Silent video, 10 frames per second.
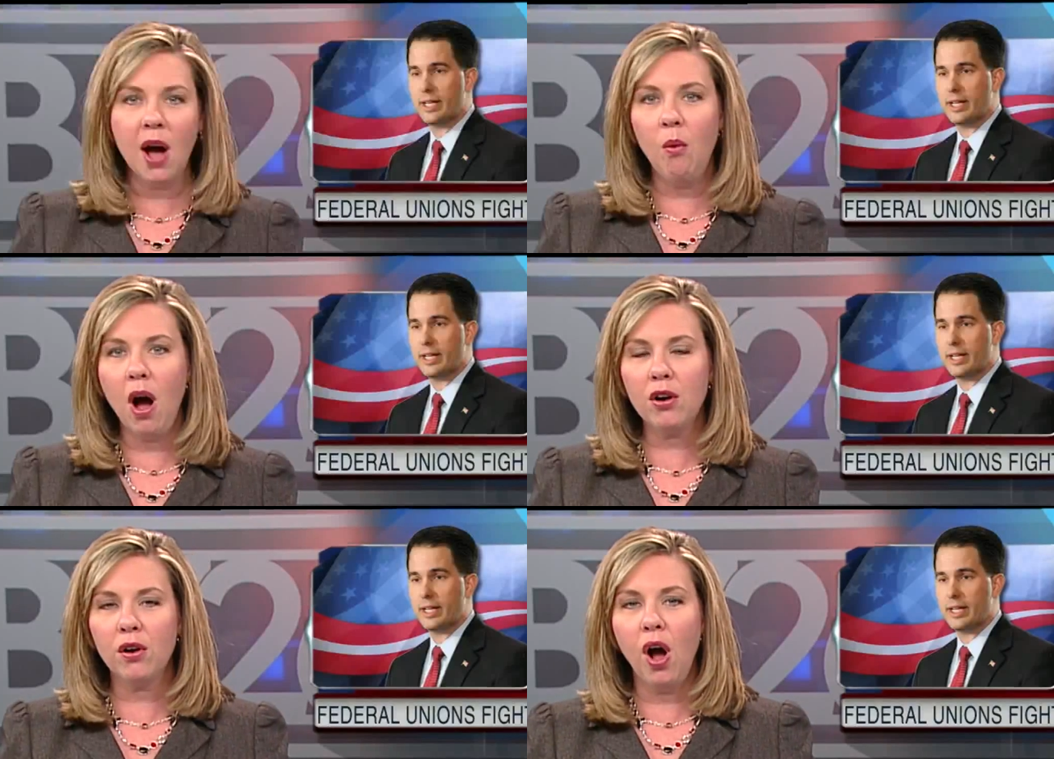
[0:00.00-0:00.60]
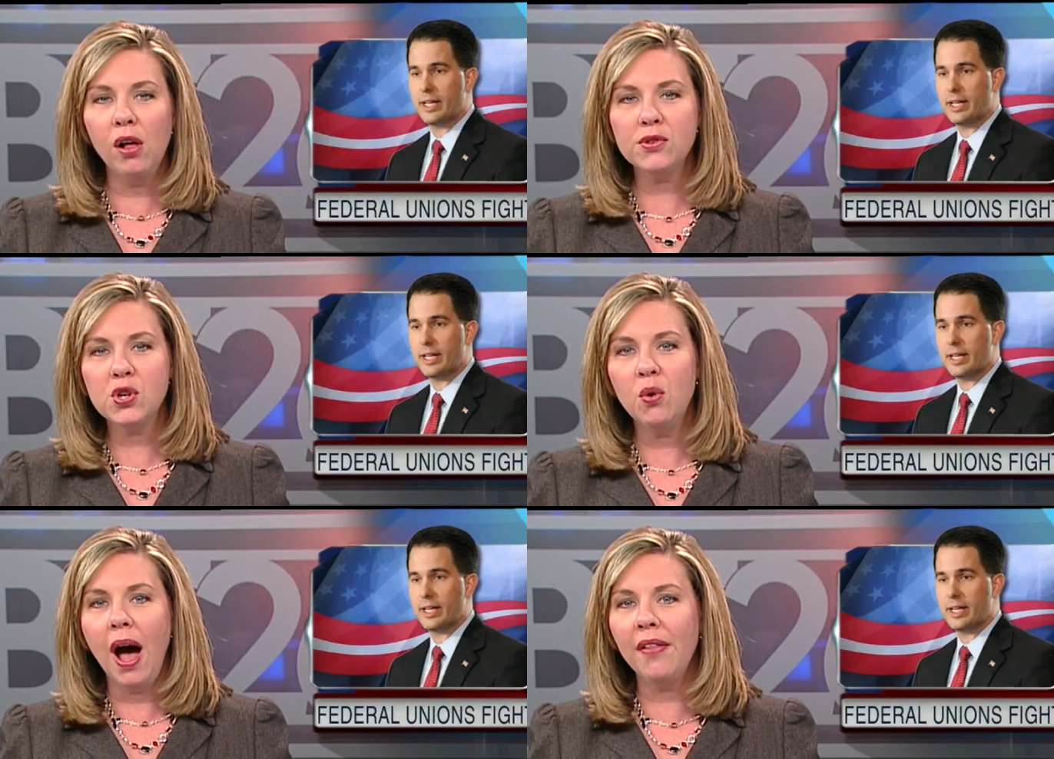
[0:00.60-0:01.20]
Speaker 1: Walker
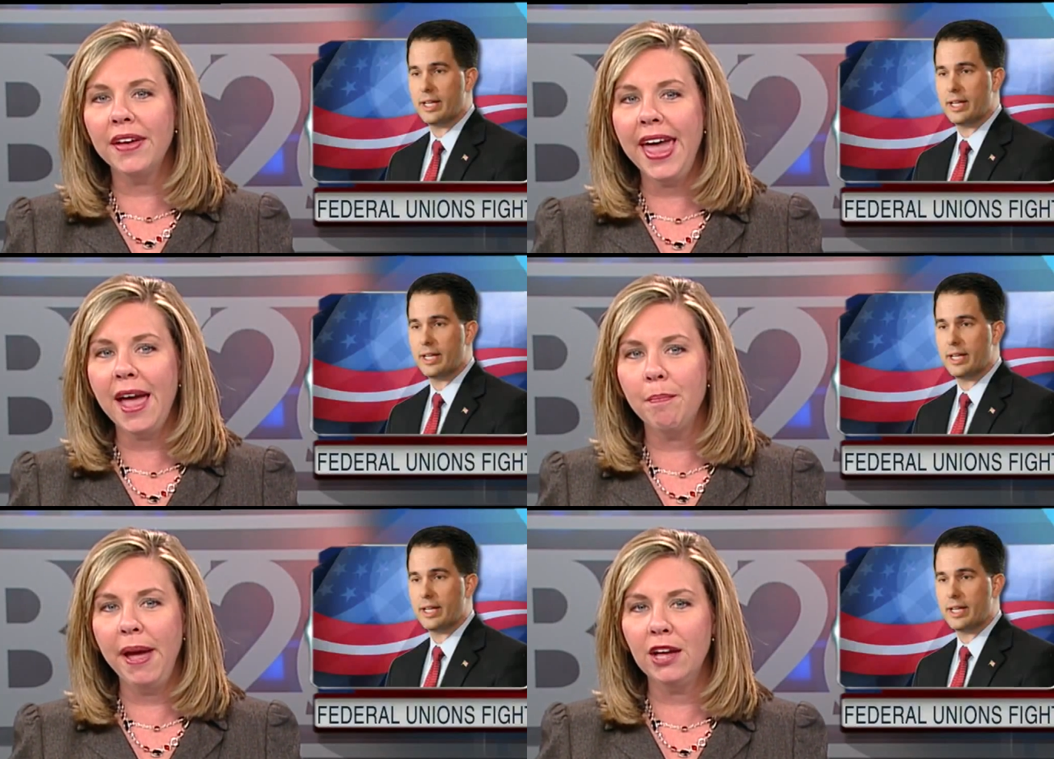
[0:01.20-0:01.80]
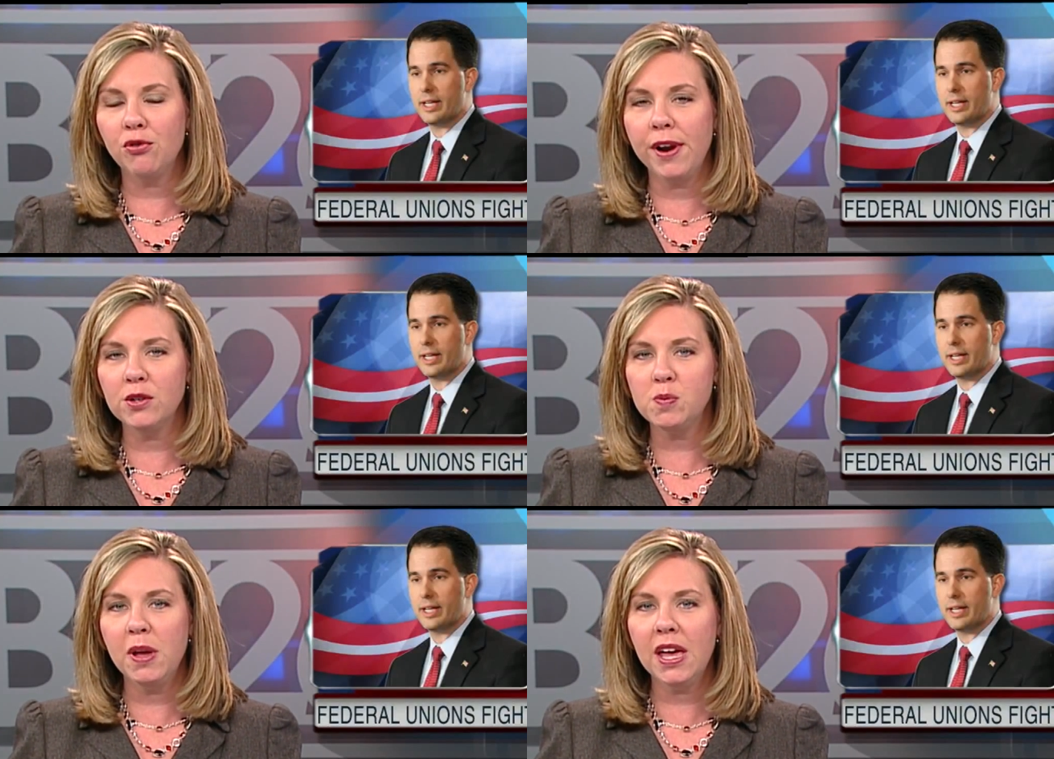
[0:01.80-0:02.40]
also on the campaign
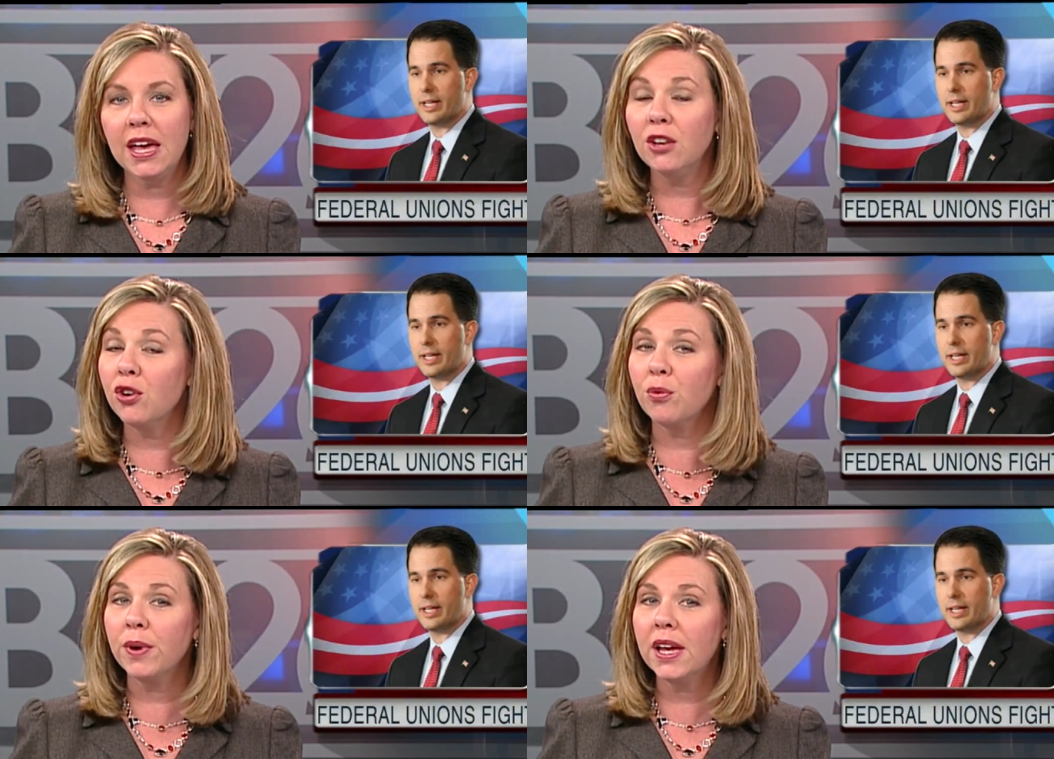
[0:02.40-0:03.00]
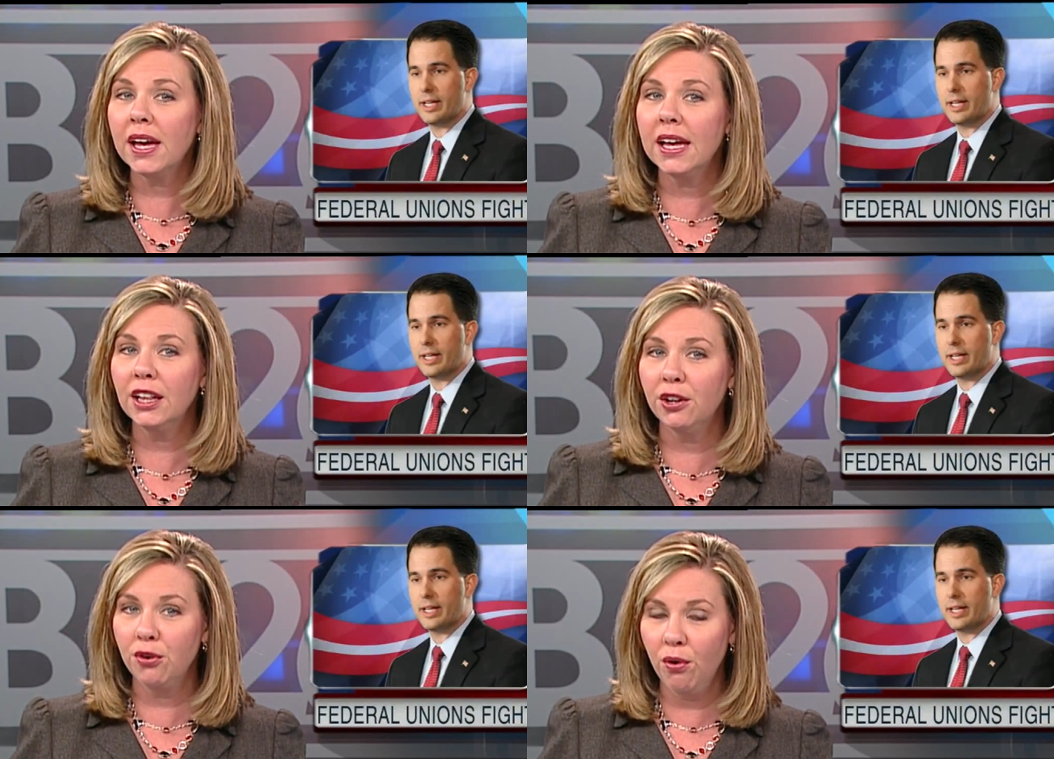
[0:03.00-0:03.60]
trail, speaking in Eureka,
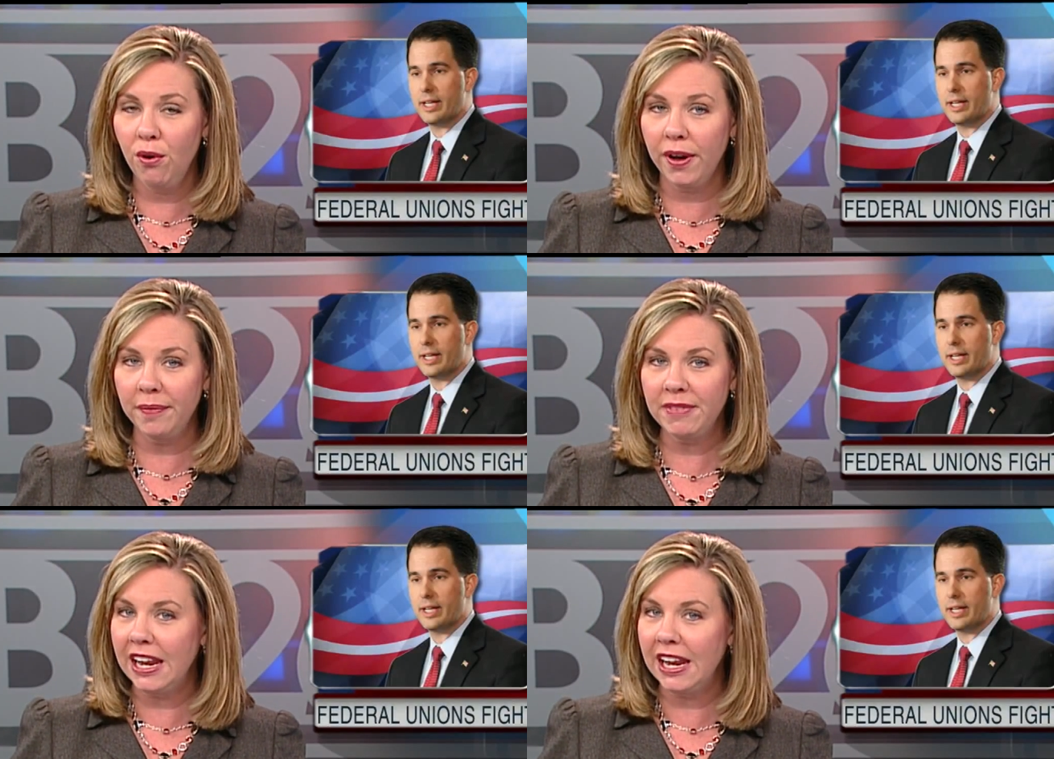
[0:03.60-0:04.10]
Illinois.